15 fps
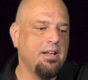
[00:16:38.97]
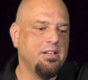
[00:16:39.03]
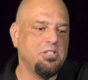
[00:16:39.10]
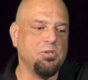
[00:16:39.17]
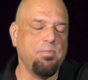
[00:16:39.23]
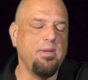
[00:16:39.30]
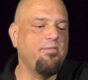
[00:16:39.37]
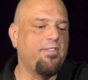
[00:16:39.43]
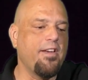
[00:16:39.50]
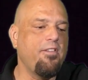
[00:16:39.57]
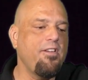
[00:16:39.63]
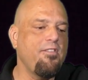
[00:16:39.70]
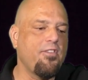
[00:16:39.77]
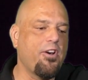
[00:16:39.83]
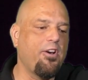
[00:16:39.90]
To be
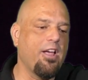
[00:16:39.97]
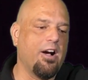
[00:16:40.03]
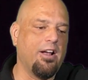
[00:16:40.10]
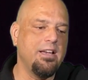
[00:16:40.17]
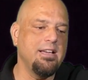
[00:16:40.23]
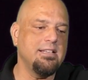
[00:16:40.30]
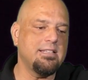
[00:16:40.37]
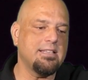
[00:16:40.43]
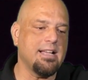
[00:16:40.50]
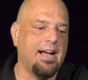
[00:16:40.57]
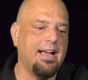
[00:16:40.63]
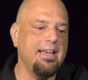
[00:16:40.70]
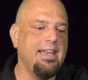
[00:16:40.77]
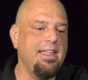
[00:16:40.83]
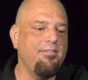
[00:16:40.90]
very, very honest,
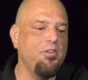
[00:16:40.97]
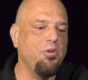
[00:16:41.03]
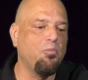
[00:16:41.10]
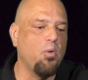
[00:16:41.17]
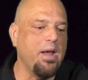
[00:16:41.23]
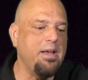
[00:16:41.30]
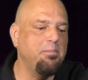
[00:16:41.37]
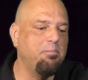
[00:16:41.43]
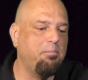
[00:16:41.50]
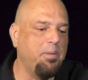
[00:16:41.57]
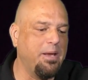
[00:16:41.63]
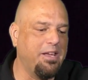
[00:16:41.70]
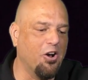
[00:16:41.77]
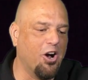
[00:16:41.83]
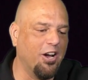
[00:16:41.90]
I never went
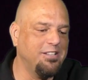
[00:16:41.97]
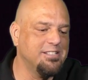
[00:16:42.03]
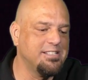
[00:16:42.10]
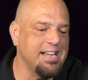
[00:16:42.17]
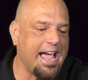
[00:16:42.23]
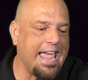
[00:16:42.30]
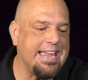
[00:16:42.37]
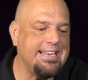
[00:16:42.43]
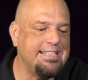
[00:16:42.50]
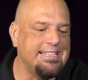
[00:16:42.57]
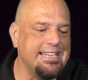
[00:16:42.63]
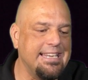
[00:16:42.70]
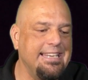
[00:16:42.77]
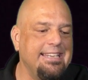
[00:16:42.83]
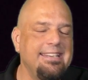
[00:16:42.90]
beyond
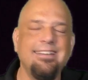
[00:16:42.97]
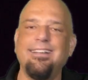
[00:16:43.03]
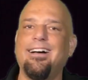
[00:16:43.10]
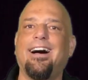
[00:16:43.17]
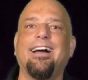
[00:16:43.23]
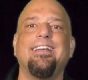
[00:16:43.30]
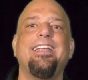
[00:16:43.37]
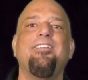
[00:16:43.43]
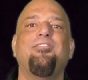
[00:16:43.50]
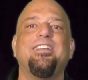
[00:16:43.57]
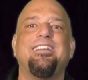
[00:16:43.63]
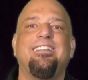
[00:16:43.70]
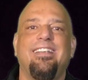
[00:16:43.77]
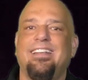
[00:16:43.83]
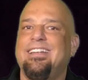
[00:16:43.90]
18. I never
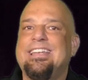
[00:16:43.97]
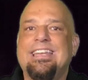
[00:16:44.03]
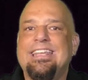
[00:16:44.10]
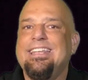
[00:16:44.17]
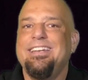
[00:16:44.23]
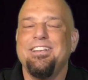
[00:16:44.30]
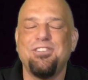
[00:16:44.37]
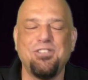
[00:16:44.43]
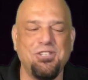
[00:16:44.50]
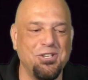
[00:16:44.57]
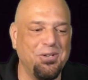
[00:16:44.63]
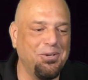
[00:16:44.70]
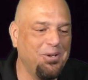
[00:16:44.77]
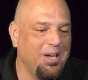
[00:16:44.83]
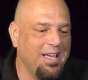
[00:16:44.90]
needed
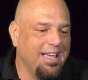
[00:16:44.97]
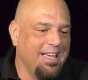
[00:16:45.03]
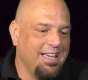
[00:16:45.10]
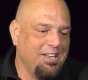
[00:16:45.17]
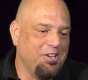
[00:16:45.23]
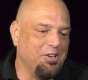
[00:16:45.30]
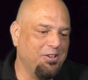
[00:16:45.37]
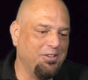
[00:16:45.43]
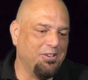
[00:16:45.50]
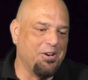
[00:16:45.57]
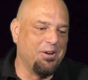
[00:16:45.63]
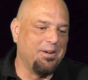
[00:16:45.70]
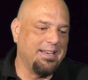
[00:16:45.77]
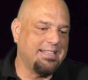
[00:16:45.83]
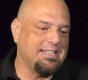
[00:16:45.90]
to. You
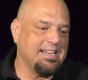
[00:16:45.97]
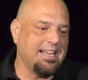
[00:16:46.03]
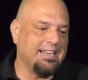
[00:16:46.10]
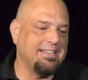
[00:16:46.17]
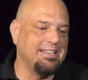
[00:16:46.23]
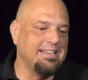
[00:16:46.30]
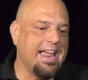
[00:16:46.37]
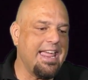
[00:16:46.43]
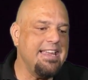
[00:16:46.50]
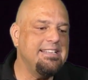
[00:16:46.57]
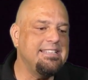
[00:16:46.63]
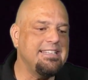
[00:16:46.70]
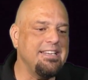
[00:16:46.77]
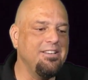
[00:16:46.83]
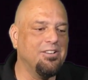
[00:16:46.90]
know, at an
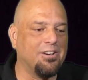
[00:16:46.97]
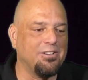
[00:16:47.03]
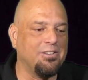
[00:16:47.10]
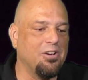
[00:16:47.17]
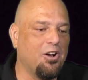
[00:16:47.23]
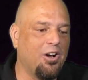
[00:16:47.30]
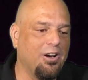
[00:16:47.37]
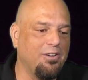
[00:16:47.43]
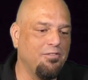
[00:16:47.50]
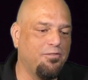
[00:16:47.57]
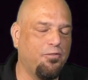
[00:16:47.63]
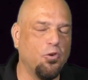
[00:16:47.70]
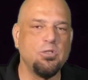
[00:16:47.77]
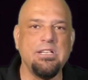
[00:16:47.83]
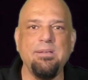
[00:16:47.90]
18 on
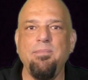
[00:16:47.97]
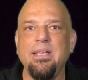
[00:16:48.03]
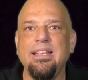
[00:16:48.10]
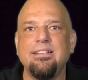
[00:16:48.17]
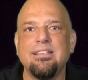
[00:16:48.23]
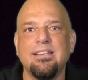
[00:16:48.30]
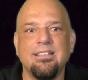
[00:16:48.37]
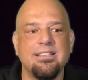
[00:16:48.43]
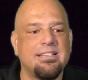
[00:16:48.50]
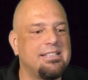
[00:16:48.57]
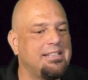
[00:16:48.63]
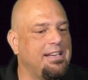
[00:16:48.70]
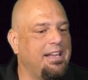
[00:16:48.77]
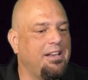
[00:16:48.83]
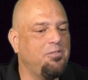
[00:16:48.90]
40
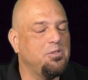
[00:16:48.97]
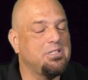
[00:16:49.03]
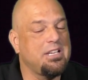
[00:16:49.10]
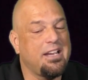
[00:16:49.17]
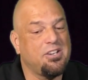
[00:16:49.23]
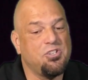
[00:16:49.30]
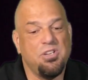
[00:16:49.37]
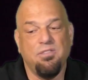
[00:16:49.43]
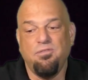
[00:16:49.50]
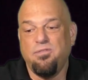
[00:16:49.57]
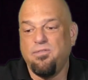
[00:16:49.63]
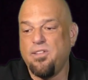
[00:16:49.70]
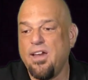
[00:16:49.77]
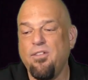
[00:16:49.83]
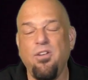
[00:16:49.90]
meters, it was actually
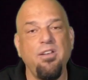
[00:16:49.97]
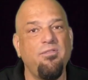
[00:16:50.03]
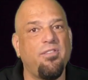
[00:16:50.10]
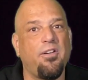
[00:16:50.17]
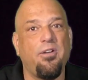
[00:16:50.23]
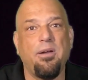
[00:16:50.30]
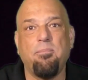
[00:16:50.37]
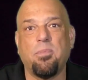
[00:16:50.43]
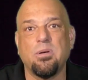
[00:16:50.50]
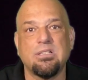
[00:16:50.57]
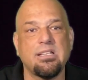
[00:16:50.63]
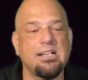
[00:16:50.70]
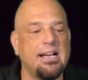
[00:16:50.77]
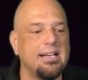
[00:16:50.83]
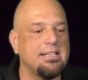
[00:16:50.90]
very, very
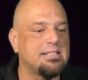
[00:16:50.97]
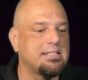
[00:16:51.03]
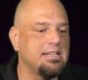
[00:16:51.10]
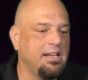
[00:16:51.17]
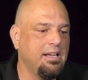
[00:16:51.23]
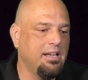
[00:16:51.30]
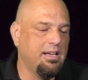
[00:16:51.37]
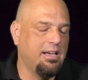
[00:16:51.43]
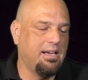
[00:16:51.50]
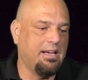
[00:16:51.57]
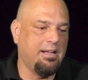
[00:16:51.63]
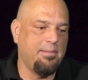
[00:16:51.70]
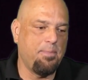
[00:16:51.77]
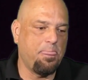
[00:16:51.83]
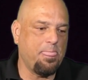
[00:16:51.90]
precise.
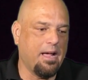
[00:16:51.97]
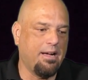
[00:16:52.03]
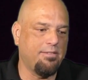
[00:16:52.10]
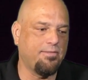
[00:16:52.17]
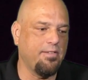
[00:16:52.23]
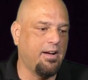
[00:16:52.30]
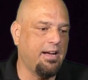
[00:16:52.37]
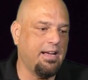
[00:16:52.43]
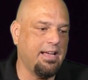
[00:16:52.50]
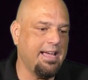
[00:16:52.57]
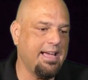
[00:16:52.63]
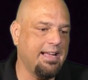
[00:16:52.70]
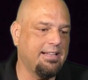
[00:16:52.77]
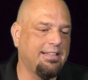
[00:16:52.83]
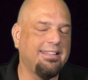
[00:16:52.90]
I
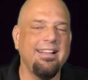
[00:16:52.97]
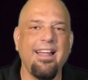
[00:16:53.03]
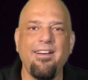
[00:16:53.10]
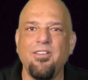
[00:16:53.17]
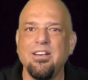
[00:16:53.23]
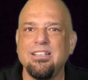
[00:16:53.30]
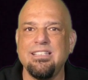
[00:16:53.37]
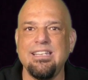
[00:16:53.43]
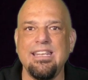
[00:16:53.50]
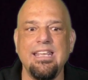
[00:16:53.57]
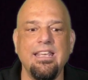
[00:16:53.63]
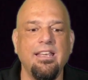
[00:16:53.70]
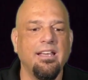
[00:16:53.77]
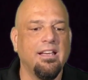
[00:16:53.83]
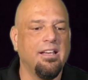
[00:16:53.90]
had
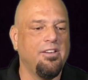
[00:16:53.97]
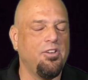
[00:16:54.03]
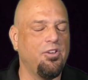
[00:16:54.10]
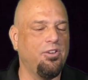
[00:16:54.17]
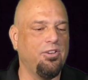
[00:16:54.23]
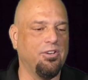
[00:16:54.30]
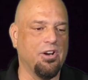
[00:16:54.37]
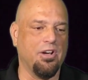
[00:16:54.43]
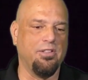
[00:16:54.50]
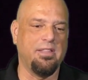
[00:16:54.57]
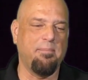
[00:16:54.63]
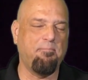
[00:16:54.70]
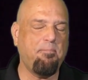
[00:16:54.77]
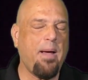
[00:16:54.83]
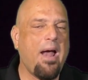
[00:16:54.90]
clarity, you know,
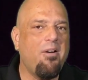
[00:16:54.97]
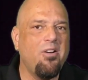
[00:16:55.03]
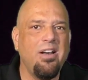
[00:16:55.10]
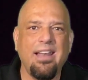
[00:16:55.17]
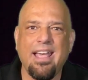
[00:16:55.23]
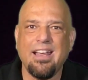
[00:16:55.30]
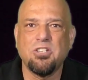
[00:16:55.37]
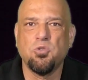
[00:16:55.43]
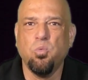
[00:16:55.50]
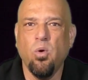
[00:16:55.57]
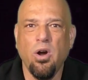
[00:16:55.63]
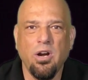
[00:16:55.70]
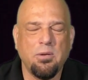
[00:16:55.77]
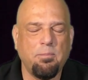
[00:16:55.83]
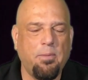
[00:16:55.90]
the parallax
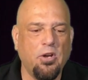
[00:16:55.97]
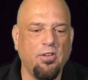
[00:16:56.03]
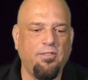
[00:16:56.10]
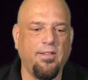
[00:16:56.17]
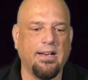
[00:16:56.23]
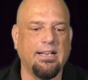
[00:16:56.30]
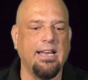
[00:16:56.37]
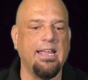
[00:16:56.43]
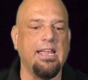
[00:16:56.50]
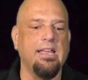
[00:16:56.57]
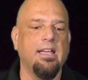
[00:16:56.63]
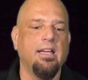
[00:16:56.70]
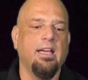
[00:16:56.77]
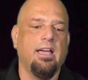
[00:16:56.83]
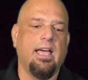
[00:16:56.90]
worked
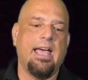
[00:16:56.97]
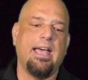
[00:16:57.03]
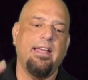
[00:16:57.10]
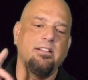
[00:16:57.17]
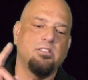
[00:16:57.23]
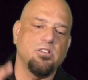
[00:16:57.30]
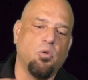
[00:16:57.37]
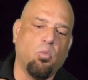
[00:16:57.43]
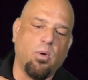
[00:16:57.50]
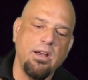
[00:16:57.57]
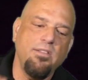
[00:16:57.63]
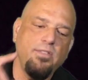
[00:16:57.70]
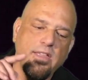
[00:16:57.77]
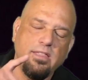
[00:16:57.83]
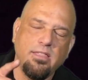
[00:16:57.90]
perfectly. And one
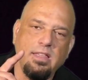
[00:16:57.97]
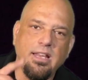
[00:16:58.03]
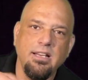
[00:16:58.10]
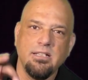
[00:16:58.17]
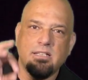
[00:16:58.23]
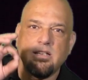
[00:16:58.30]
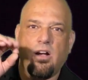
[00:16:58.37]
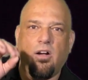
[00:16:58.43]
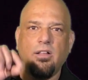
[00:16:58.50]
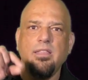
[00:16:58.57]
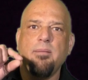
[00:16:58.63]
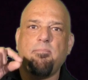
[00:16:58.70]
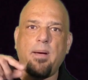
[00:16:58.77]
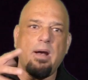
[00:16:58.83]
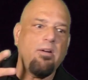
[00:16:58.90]
of the things on
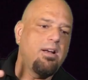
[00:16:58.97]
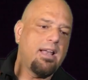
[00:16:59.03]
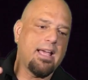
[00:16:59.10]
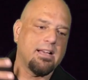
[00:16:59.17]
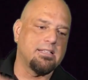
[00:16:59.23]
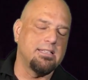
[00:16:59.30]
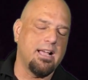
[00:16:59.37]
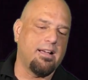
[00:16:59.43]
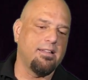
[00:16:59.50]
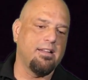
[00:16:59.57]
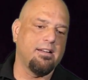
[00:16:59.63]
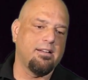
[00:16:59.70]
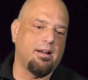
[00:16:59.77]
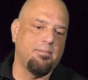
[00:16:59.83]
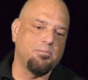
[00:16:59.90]
the parallax, now
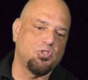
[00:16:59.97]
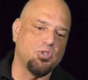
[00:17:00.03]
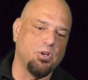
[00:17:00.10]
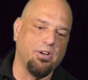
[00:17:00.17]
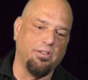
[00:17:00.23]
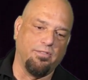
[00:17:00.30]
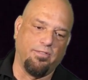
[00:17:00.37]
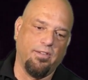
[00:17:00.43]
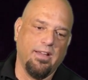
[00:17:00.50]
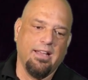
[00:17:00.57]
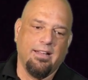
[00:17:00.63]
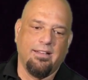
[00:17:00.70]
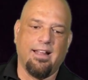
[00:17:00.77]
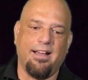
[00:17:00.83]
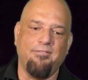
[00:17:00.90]
that I'm sort of
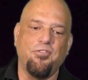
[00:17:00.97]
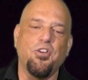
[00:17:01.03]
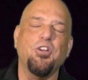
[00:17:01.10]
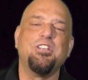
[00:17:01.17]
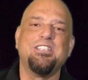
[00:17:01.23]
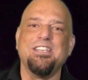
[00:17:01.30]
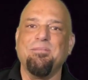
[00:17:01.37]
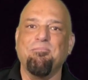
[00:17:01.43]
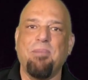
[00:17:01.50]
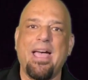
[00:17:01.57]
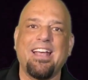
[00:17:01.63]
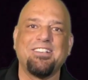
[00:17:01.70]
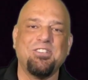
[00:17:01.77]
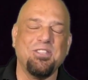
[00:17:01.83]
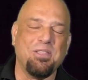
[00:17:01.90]
diverting
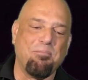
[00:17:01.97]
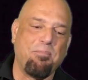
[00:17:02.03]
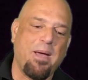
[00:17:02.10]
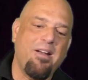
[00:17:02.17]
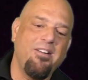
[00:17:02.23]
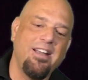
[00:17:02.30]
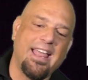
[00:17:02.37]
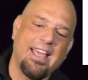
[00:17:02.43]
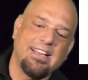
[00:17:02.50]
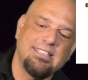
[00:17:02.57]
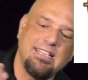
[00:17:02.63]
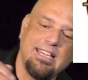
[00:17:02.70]
back to the parallax,